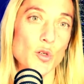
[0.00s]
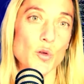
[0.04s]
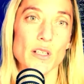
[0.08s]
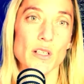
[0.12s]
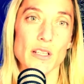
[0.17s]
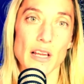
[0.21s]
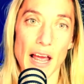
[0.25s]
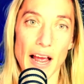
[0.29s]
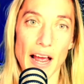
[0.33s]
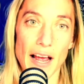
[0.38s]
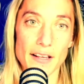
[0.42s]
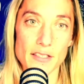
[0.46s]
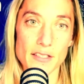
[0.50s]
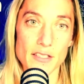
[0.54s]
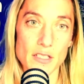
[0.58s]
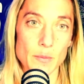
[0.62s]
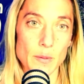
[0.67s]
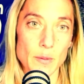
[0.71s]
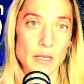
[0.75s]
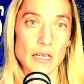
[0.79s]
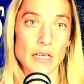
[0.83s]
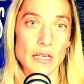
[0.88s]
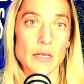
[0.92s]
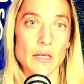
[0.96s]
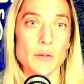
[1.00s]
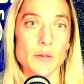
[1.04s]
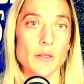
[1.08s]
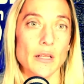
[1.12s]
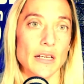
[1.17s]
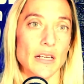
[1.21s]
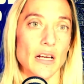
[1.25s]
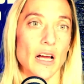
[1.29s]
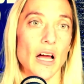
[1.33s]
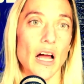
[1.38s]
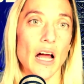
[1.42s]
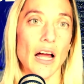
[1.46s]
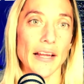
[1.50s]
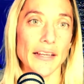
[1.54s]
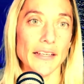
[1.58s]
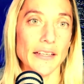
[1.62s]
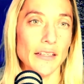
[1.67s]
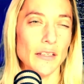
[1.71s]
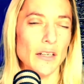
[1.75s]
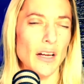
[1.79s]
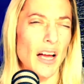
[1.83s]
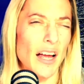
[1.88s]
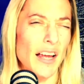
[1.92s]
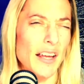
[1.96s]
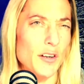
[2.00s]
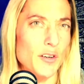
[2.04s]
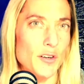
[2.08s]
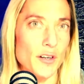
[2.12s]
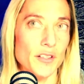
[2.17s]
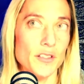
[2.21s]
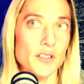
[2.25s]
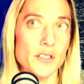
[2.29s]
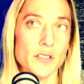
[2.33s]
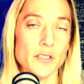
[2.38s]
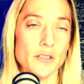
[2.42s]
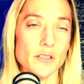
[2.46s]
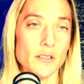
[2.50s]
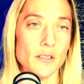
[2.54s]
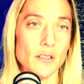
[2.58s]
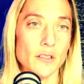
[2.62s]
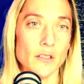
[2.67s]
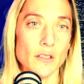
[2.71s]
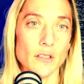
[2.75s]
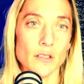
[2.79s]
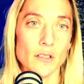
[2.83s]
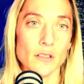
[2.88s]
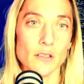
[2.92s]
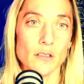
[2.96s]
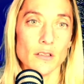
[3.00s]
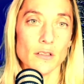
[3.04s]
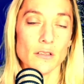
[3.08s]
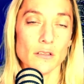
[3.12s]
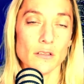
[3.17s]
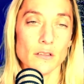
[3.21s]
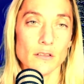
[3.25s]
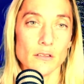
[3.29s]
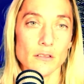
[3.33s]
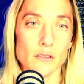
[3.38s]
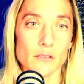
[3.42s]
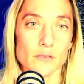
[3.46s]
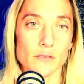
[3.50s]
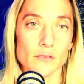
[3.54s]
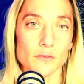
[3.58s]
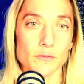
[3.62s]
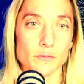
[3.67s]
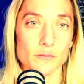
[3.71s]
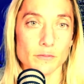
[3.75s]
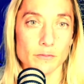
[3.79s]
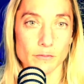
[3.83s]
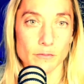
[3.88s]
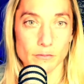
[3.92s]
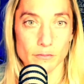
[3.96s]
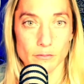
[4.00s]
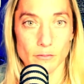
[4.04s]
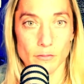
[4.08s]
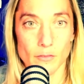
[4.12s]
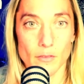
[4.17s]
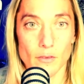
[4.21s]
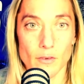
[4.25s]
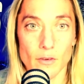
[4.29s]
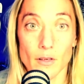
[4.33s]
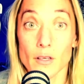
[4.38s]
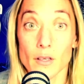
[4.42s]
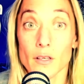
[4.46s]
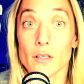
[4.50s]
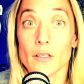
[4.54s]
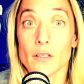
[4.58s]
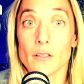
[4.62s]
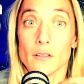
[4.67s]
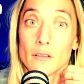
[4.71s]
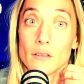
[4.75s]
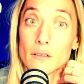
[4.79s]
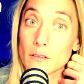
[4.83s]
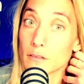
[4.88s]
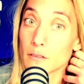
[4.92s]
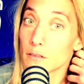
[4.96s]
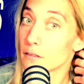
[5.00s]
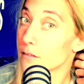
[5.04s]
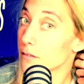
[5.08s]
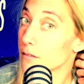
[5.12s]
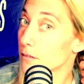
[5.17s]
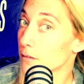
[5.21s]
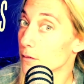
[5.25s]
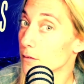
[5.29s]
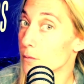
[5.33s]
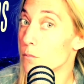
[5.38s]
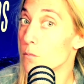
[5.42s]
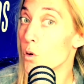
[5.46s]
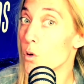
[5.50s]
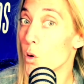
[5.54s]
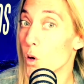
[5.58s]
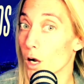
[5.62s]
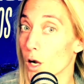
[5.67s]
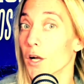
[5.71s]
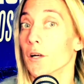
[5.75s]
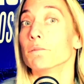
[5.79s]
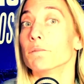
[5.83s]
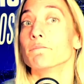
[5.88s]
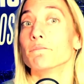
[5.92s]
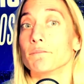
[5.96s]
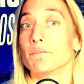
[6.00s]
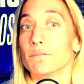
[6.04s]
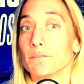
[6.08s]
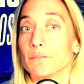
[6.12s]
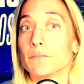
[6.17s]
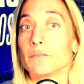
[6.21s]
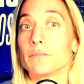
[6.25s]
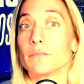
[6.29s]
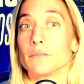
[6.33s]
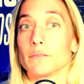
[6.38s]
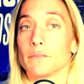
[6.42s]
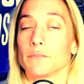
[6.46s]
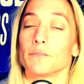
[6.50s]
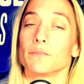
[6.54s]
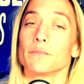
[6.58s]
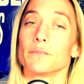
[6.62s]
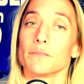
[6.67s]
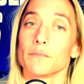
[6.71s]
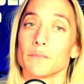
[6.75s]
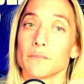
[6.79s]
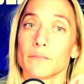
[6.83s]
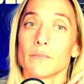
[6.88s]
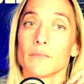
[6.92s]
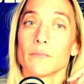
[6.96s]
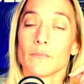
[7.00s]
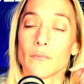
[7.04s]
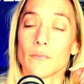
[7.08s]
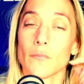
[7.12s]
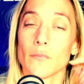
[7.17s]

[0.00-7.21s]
still, it has to be well, like I would think restaurants and hotels should be even a little bit more because like guests are staying